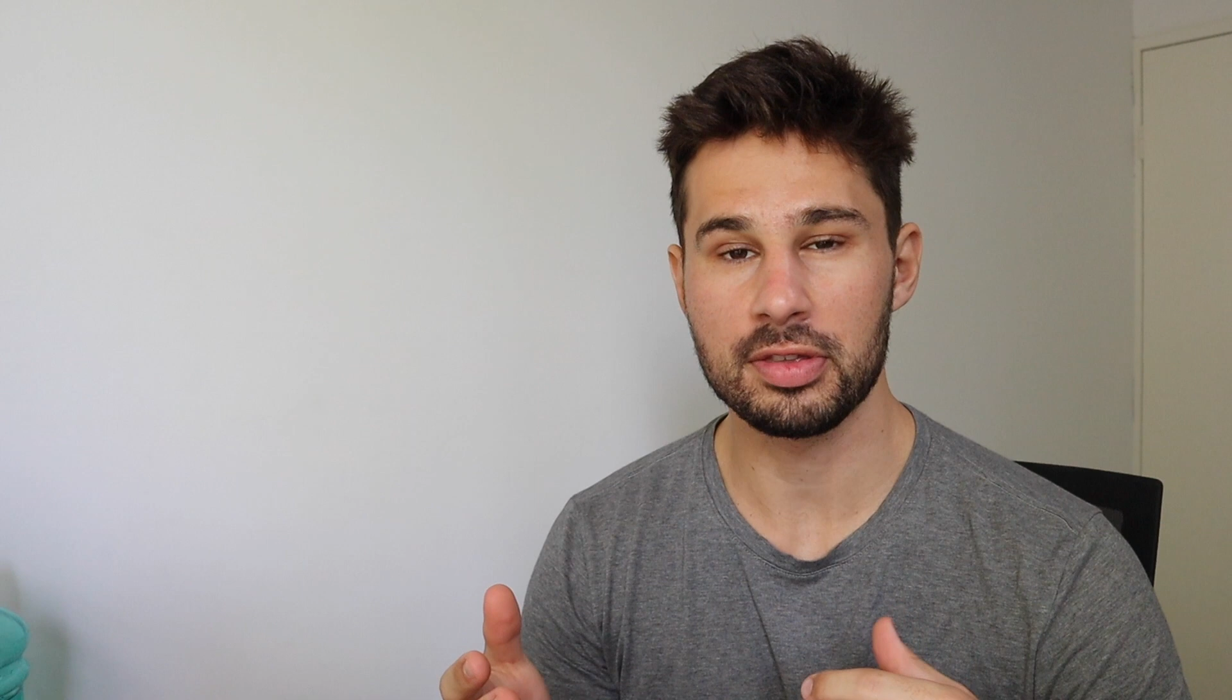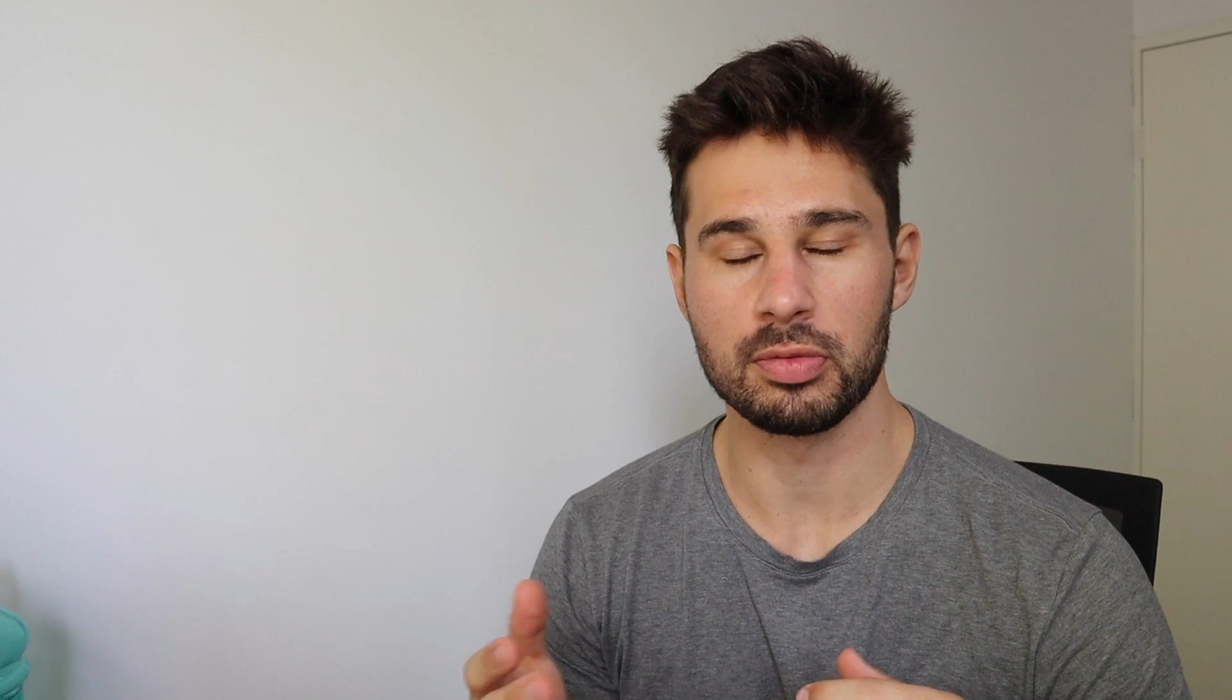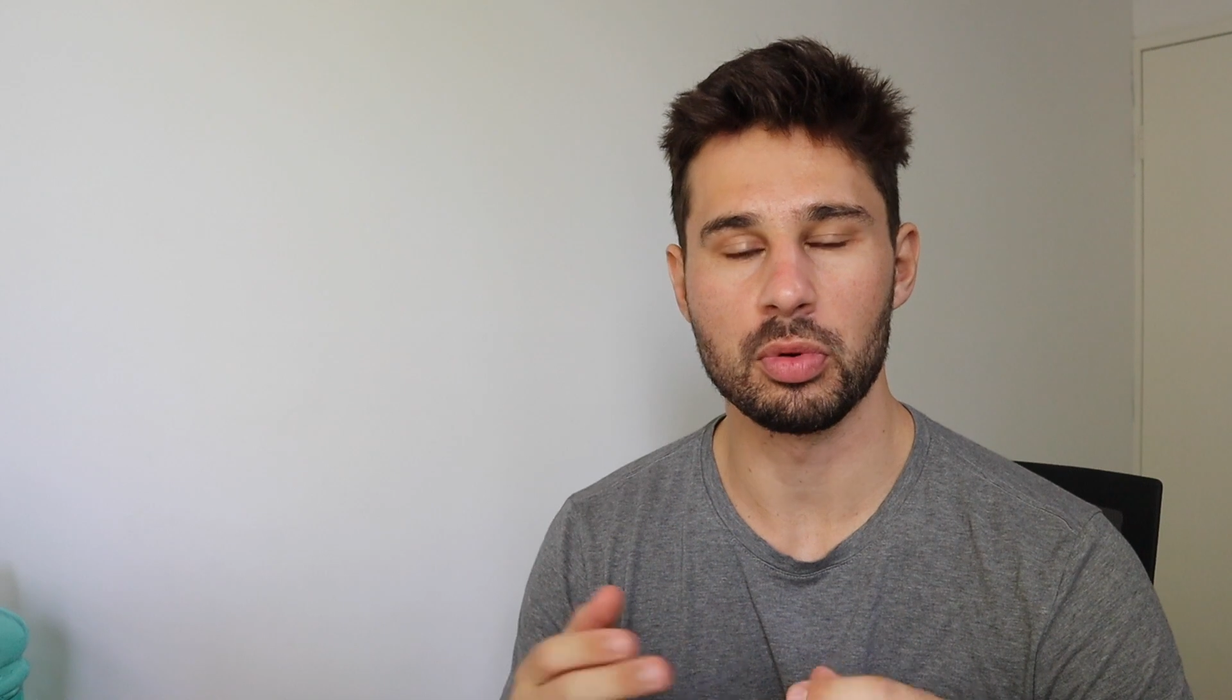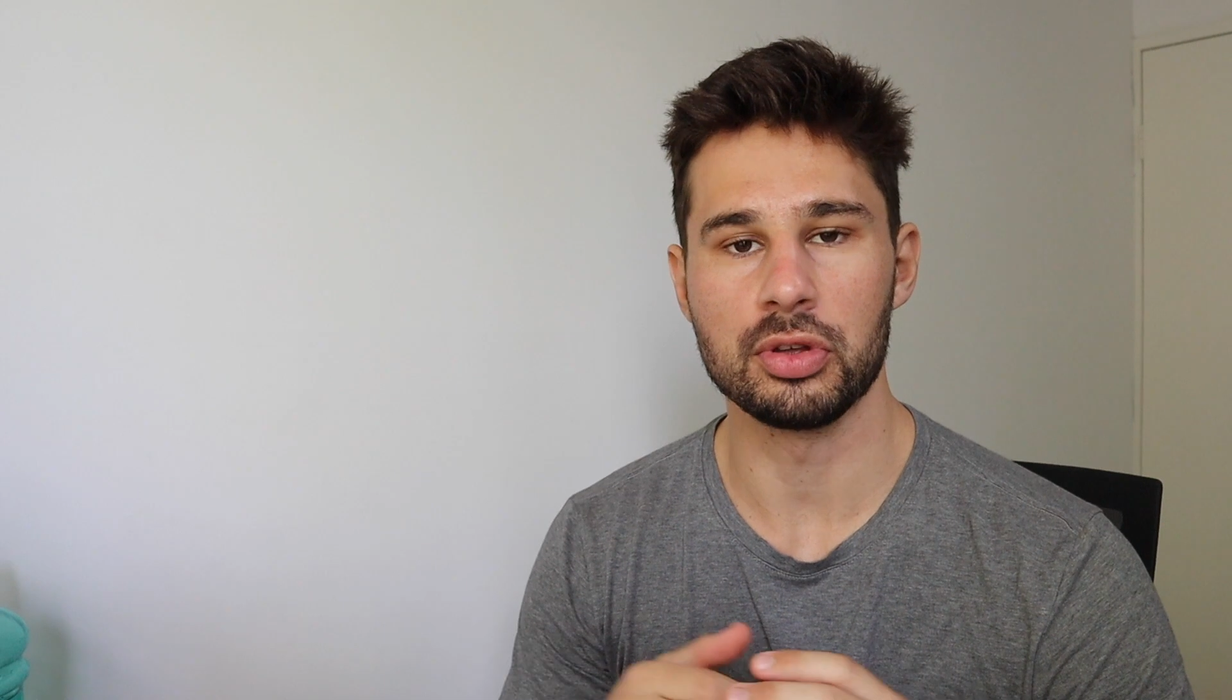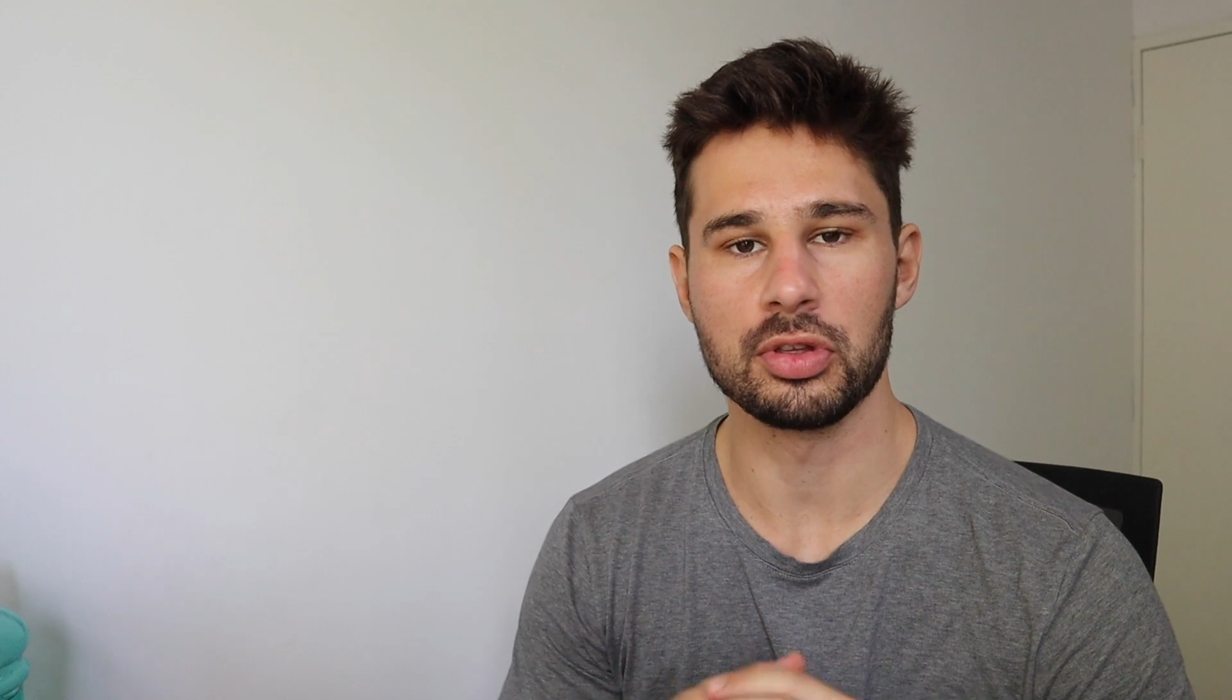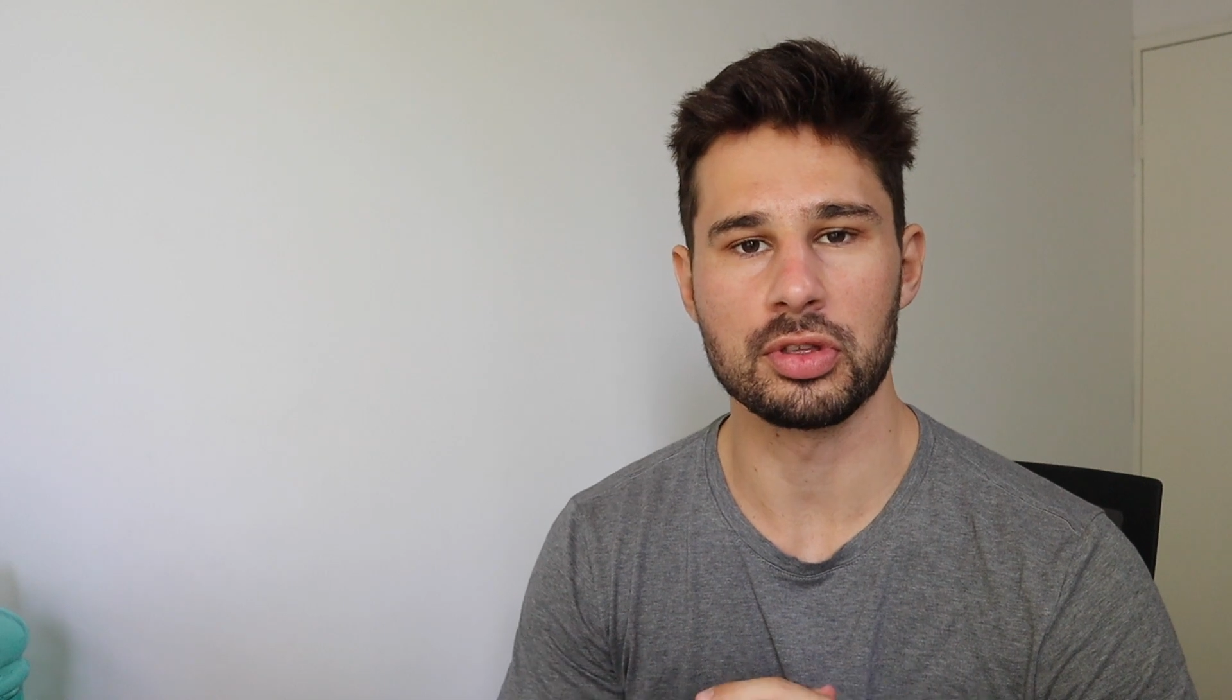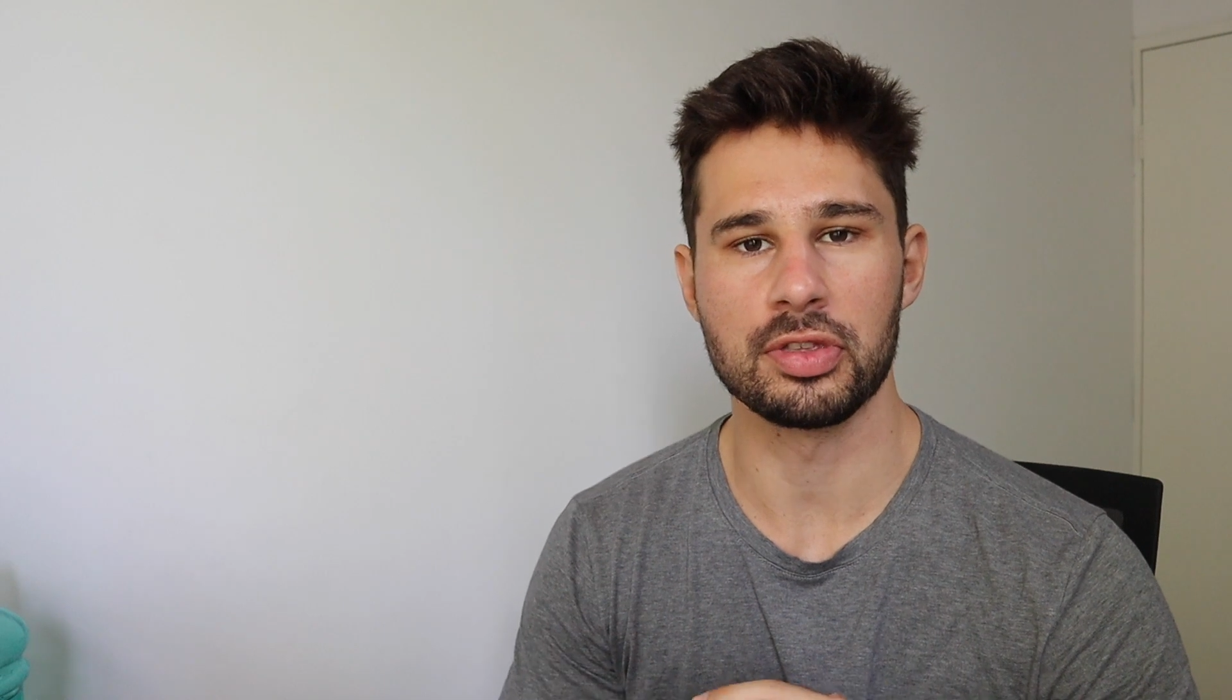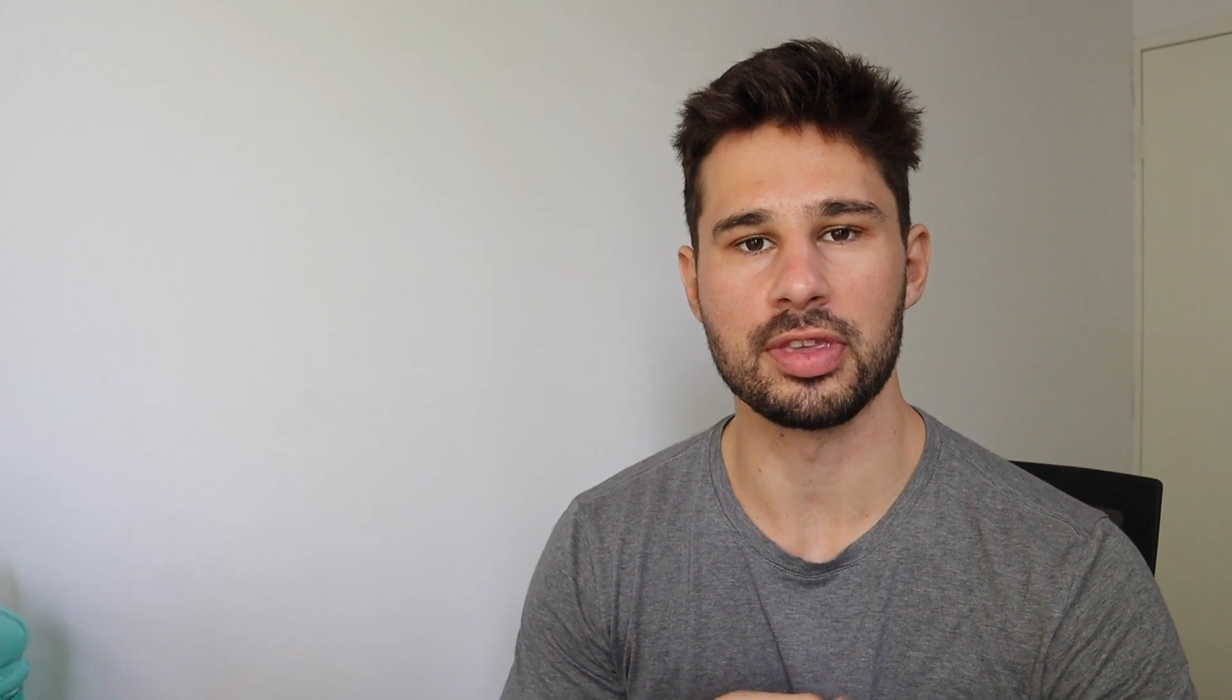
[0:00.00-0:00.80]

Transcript: is what you should